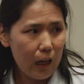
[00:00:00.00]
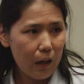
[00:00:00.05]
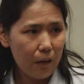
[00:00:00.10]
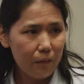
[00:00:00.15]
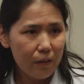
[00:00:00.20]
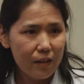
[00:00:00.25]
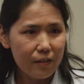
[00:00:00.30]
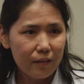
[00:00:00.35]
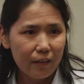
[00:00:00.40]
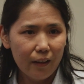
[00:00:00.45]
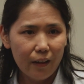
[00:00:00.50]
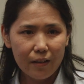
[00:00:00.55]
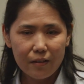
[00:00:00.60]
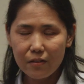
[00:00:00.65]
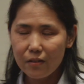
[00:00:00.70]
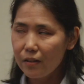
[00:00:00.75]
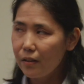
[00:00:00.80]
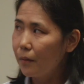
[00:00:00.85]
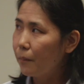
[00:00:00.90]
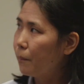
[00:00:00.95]
our
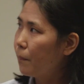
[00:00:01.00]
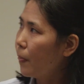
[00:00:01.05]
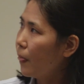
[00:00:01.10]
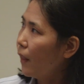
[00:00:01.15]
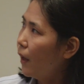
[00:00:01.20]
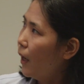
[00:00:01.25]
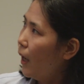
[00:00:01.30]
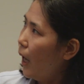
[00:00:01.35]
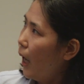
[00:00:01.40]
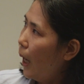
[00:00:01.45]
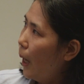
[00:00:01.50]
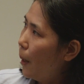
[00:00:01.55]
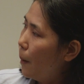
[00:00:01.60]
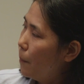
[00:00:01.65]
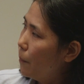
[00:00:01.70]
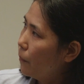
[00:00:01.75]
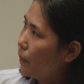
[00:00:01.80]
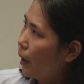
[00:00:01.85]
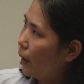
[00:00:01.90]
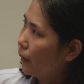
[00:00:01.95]
research.
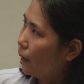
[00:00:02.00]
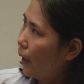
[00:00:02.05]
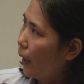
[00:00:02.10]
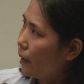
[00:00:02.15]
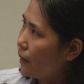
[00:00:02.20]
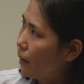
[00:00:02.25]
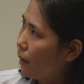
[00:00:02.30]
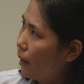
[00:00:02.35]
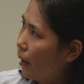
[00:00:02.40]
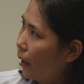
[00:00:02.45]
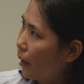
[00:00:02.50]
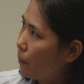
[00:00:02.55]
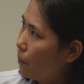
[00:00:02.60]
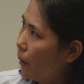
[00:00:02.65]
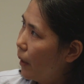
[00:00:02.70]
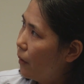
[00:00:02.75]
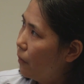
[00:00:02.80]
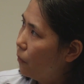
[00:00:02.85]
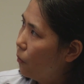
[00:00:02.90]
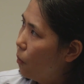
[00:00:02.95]
Um, I'd like to thank
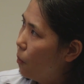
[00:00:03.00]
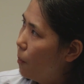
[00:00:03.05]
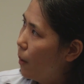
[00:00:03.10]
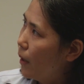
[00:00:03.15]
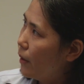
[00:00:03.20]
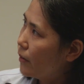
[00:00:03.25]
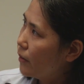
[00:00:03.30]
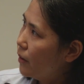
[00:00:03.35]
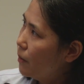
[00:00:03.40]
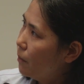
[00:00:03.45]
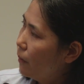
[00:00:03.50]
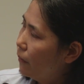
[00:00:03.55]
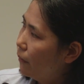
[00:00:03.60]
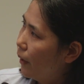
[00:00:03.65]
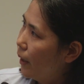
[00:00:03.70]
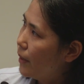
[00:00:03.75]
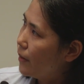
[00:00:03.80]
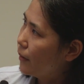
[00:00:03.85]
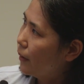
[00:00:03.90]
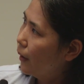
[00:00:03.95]
my former
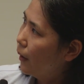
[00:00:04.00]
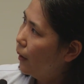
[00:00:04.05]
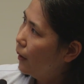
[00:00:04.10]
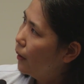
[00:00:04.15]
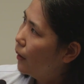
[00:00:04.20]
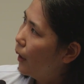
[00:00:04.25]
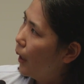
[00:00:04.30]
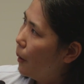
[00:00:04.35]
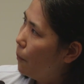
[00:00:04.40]
supervisor,